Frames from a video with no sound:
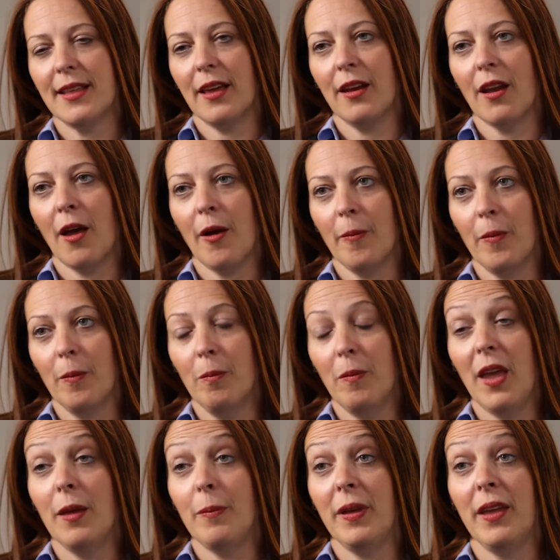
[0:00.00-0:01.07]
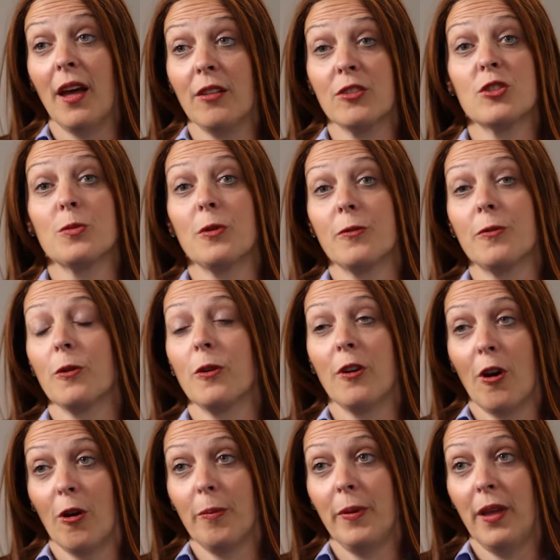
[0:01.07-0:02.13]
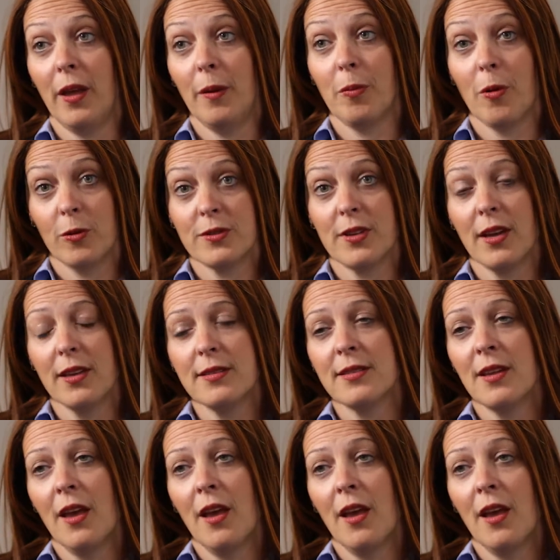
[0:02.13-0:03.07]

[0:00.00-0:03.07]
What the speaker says: that may be eligible for an RPA process.